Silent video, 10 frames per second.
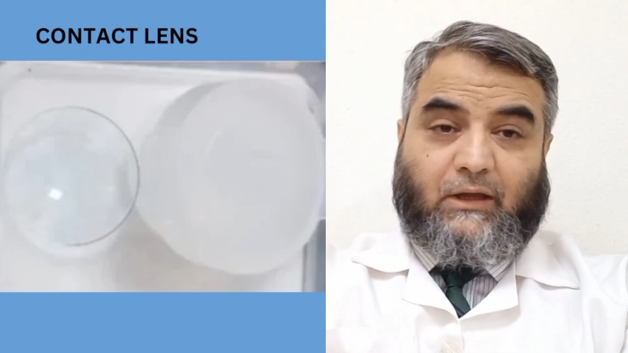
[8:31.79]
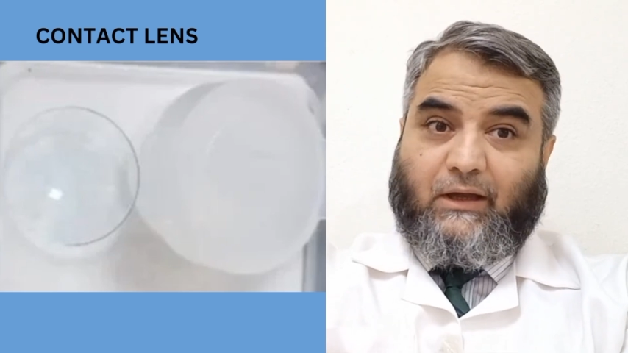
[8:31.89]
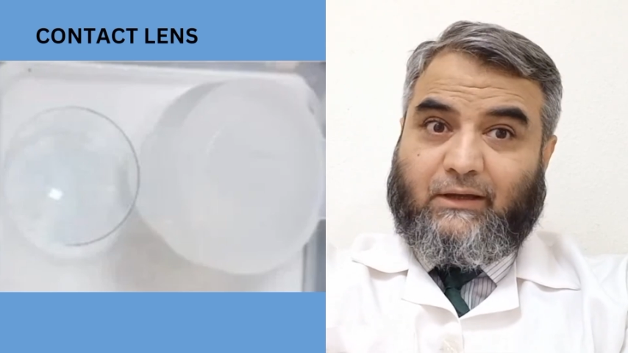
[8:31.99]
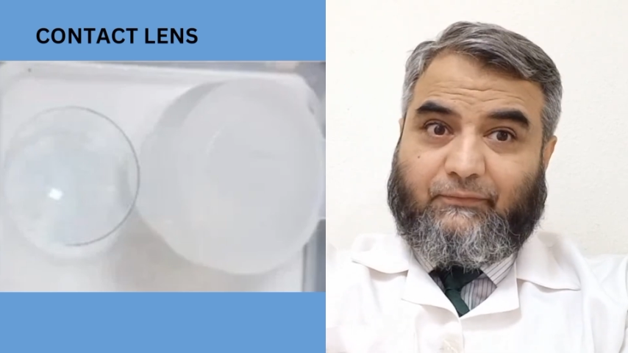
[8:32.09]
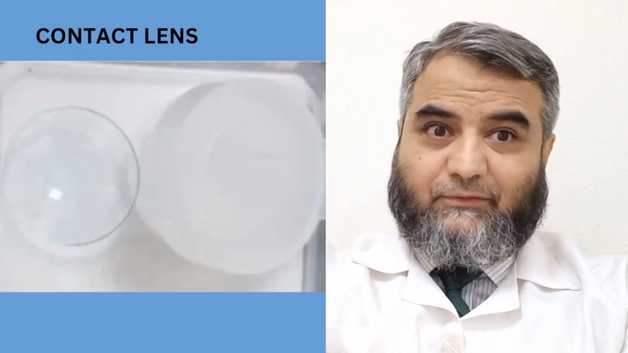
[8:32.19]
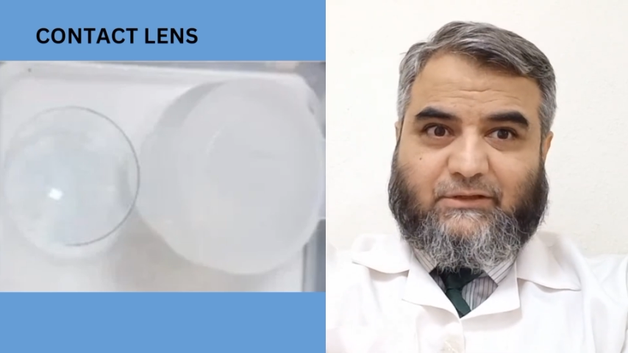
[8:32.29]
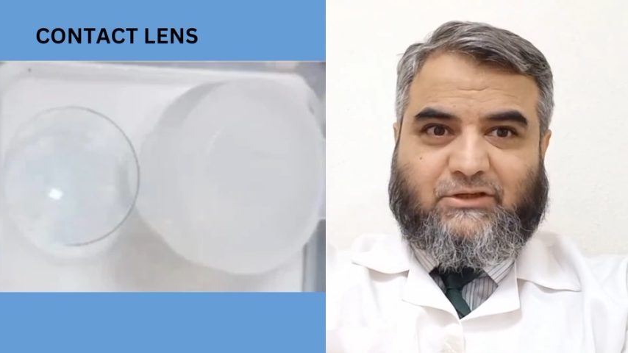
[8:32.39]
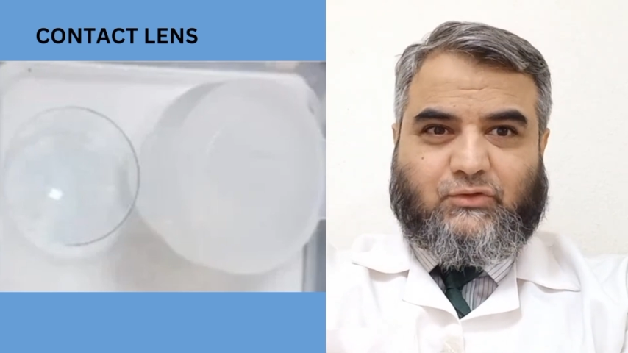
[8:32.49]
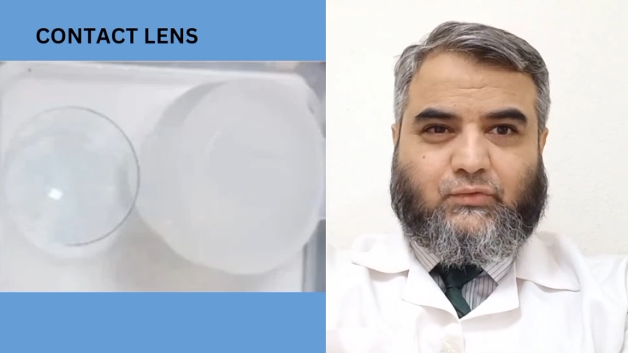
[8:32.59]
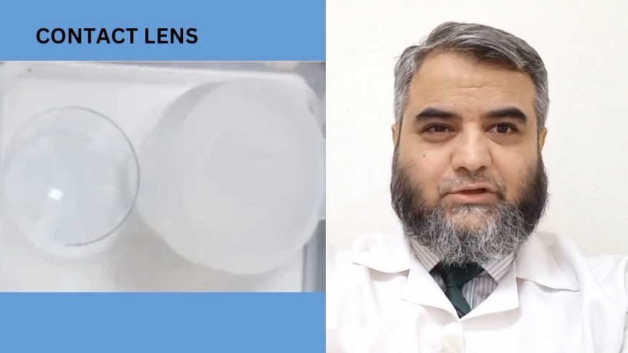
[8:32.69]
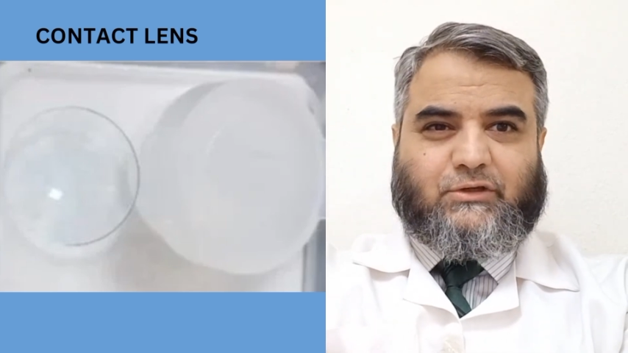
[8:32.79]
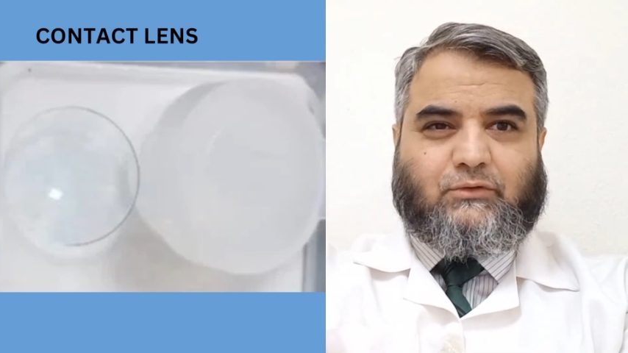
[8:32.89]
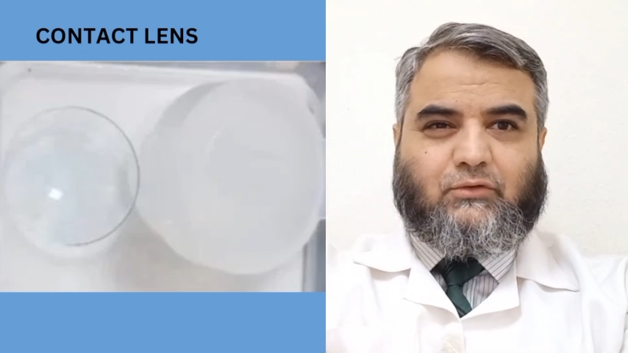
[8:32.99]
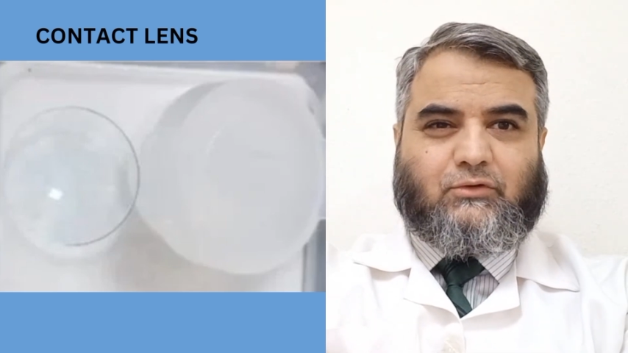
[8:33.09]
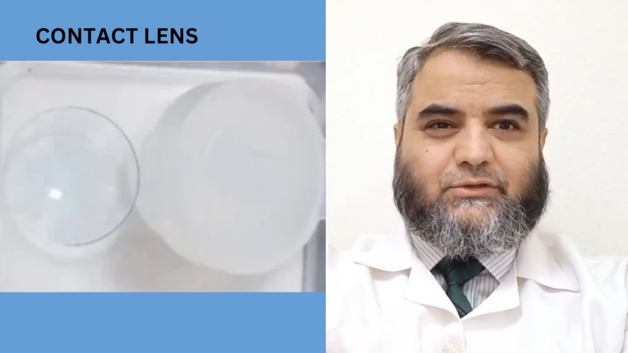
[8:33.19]
And if the situation
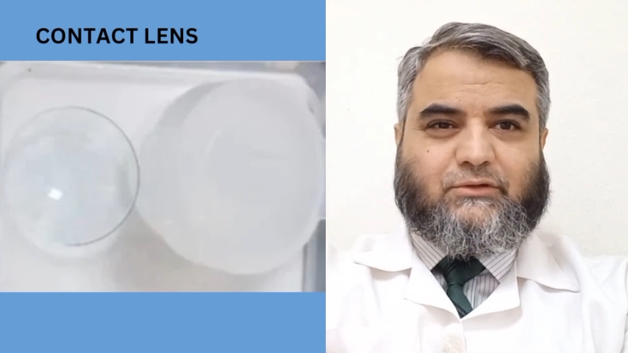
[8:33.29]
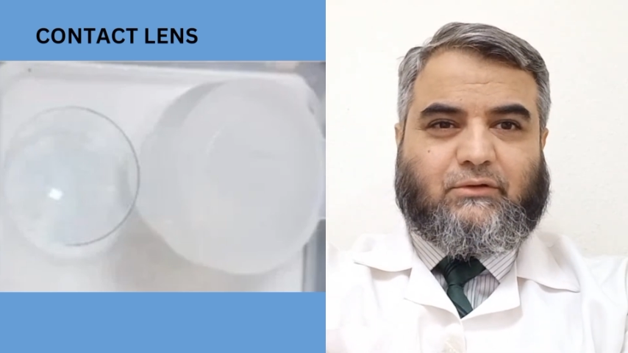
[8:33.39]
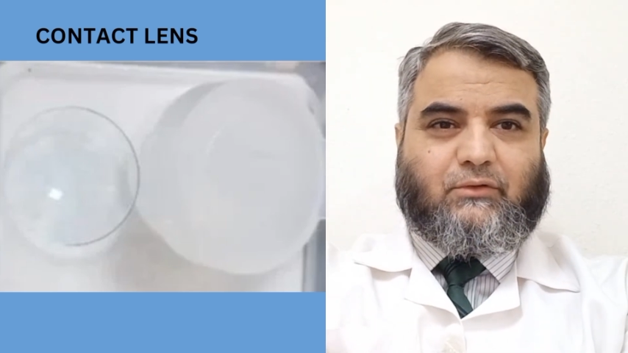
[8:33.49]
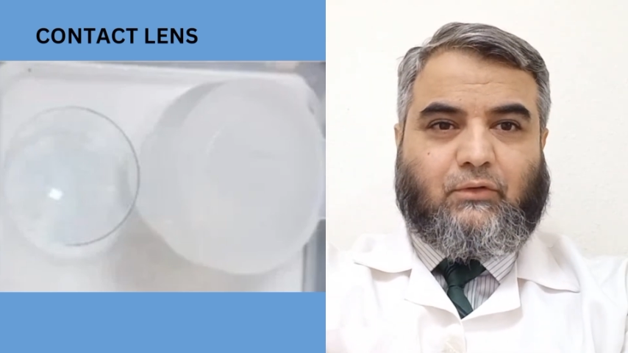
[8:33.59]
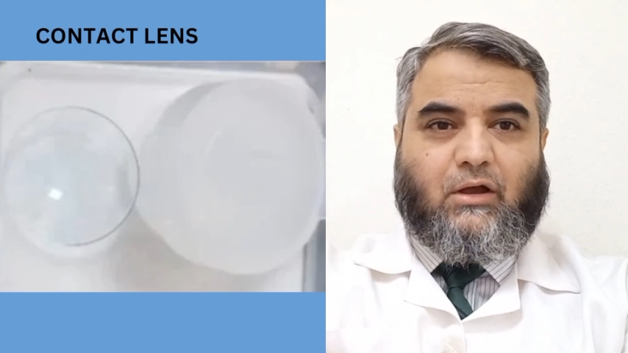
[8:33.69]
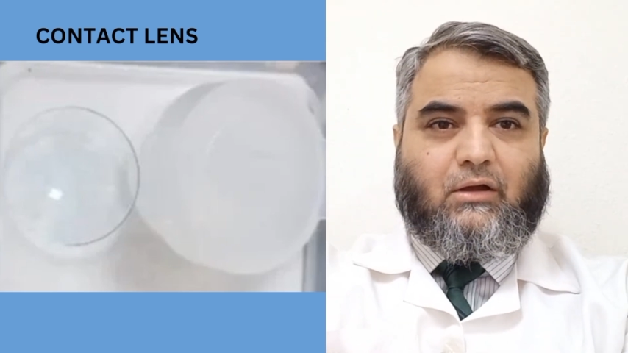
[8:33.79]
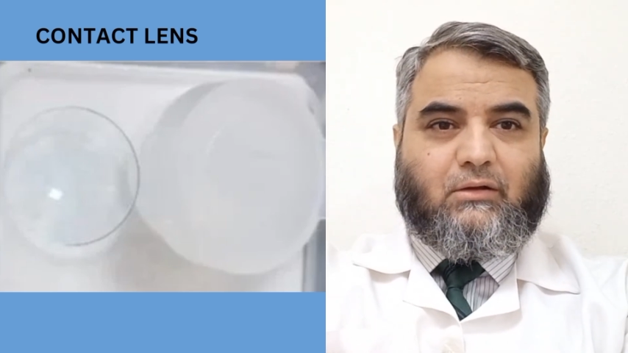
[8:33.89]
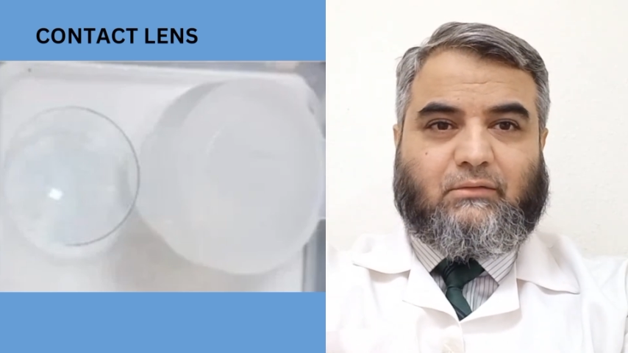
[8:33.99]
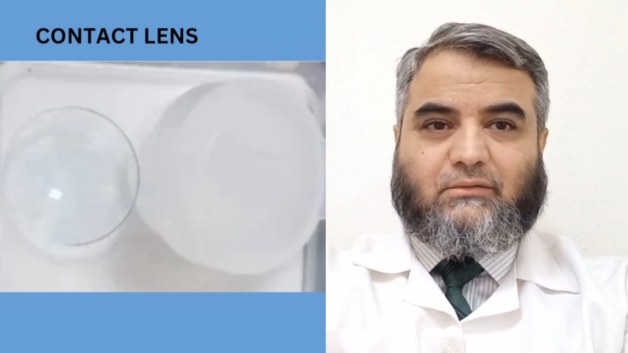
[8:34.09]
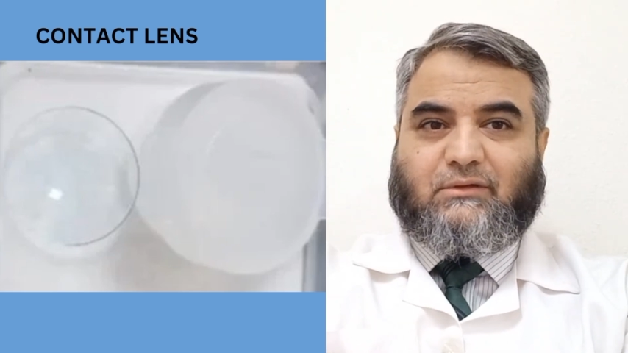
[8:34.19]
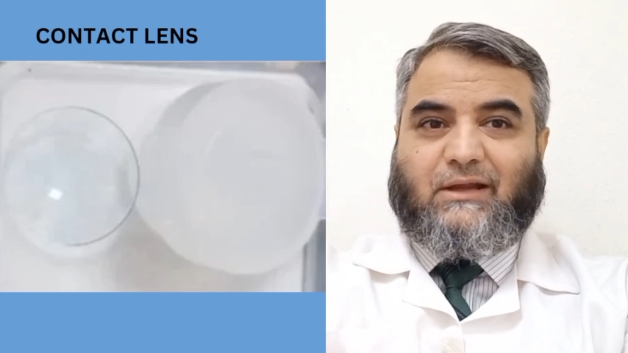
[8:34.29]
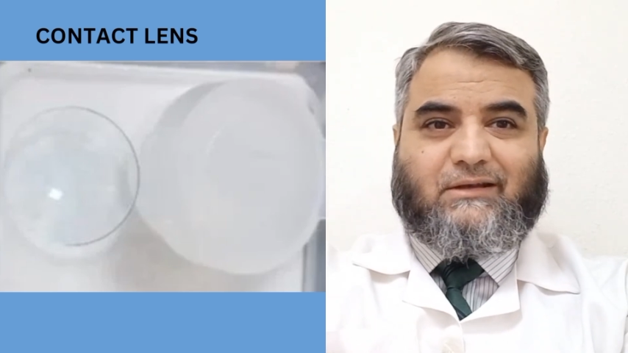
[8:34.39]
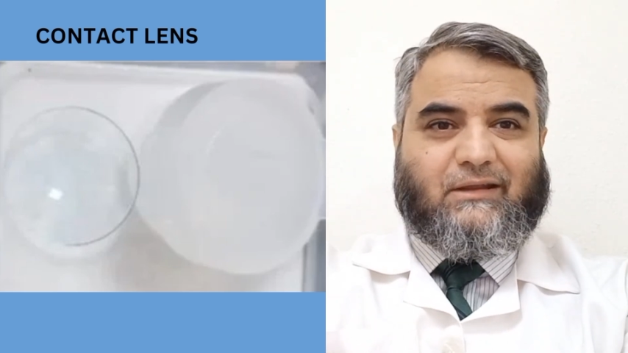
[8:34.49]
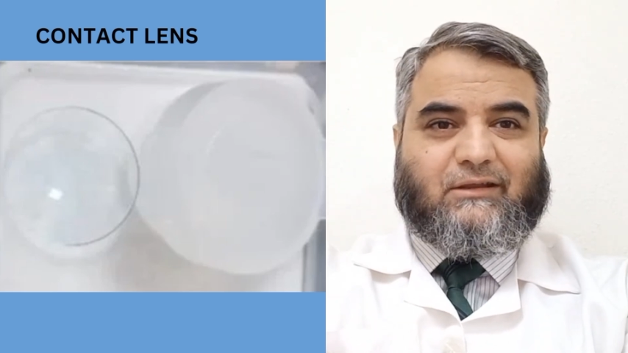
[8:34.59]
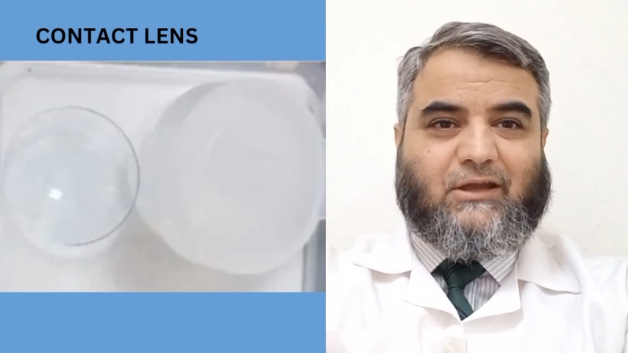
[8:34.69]
goes wrong,
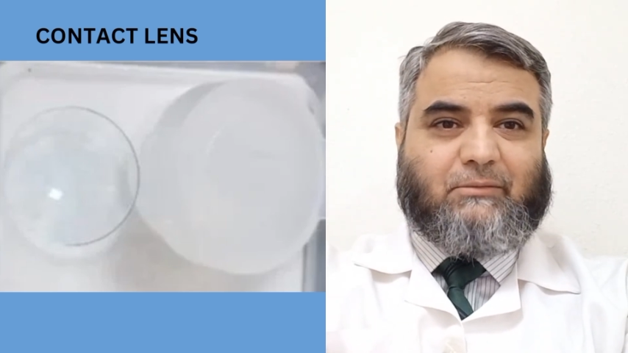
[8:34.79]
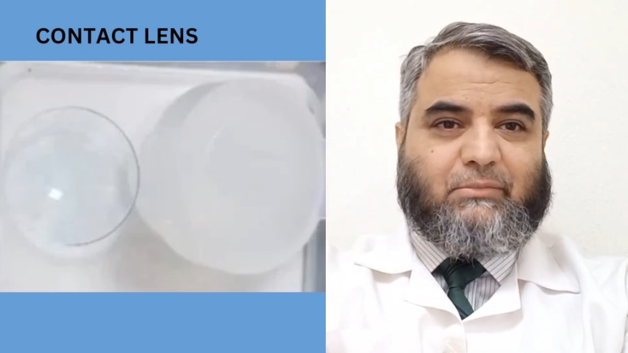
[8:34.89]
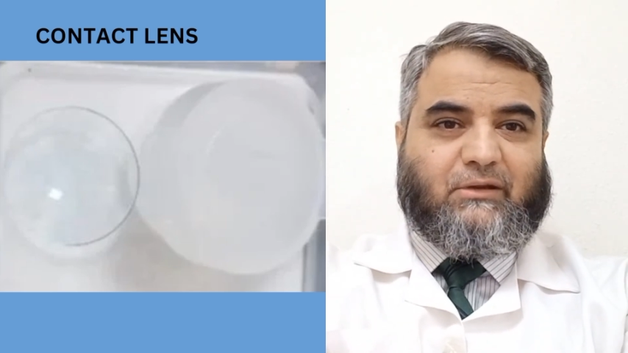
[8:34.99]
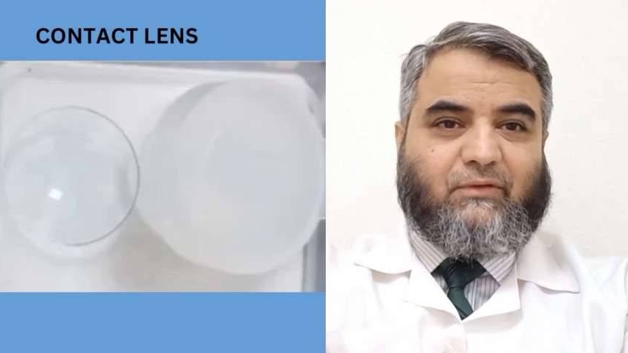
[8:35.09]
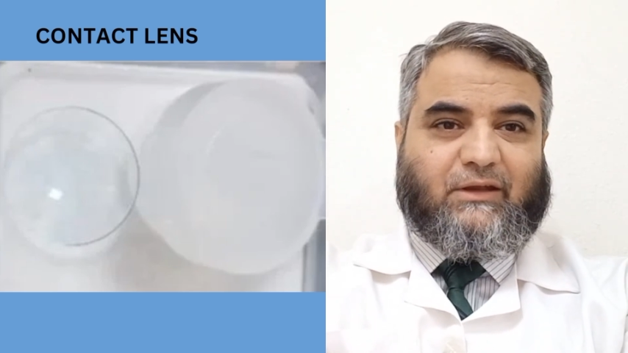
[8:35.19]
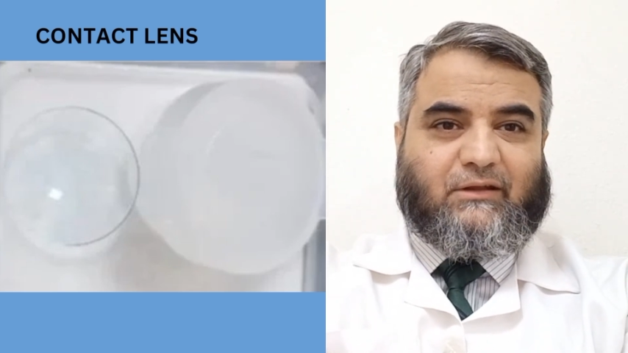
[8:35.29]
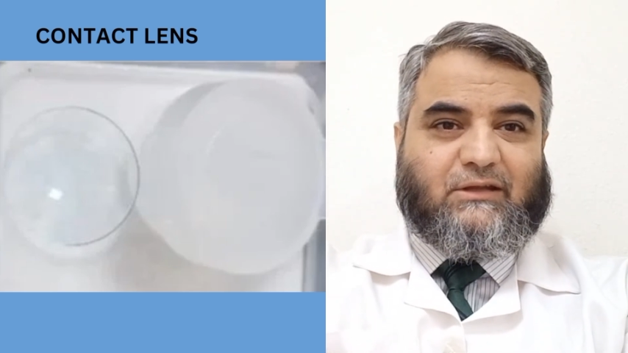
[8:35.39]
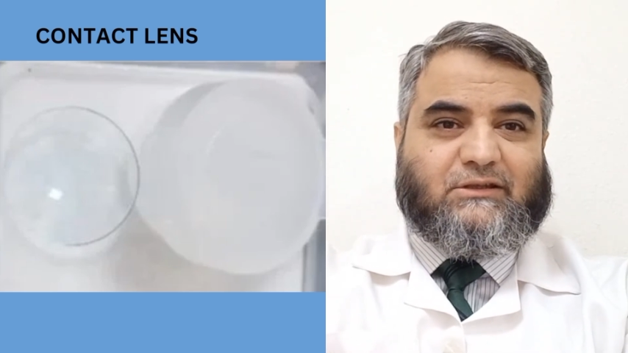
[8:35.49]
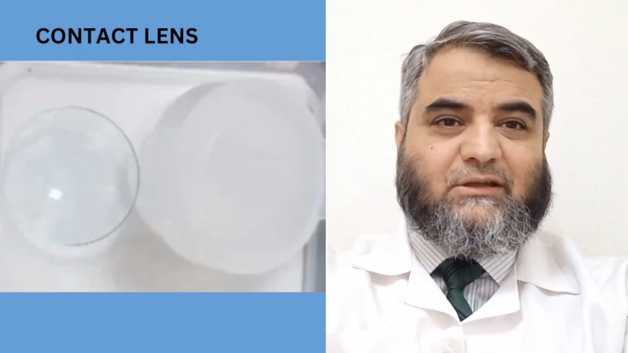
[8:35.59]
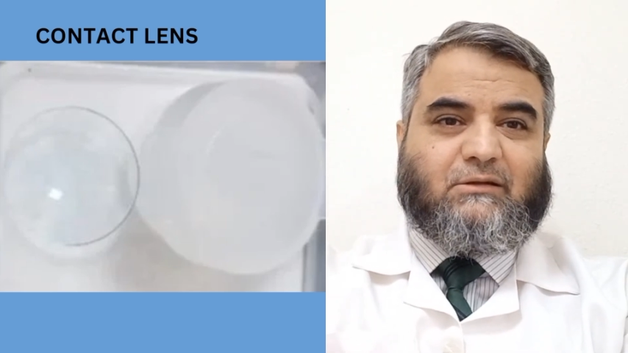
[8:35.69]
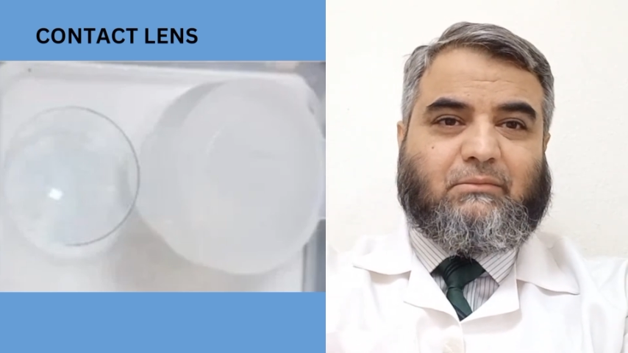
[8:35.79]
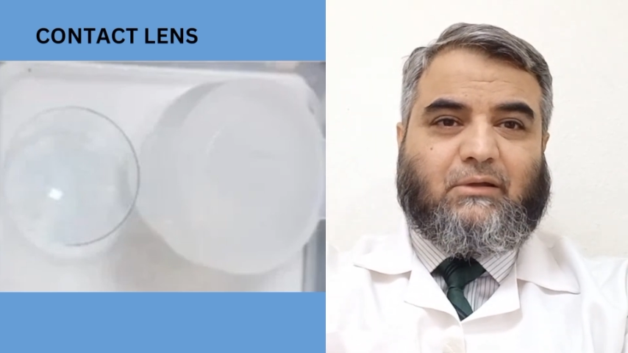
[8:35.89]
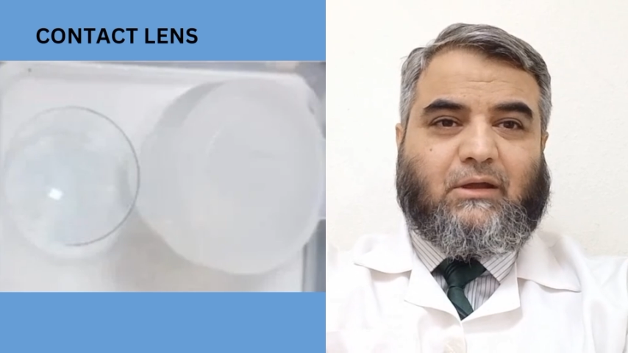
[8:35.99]
then they can be very lethal.